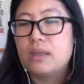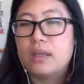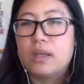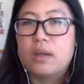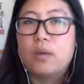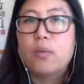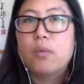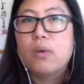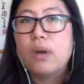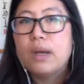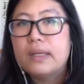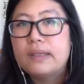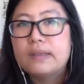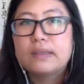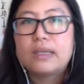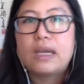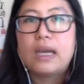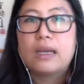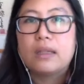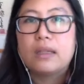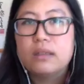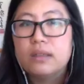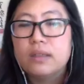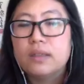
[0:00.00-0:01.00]
Like what
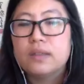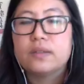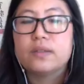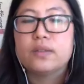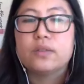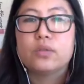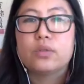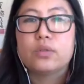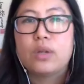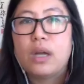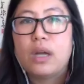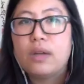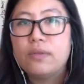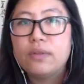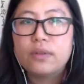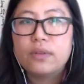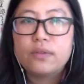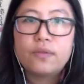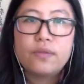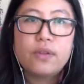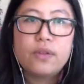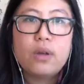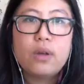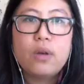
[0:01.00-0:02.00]
exactly is the traffic
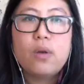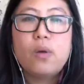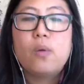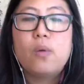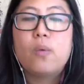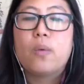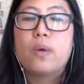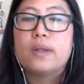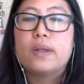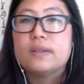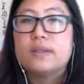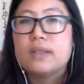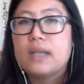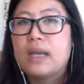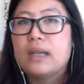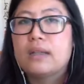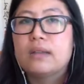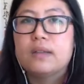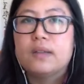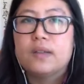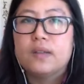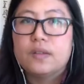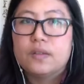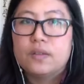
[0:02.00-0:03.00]
flow? What
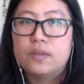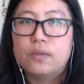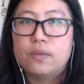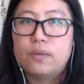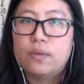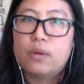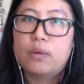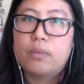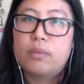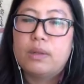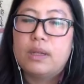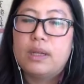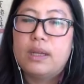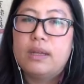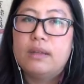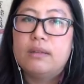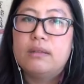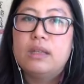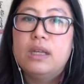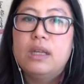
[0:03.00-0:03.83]
exactly is the floor plan?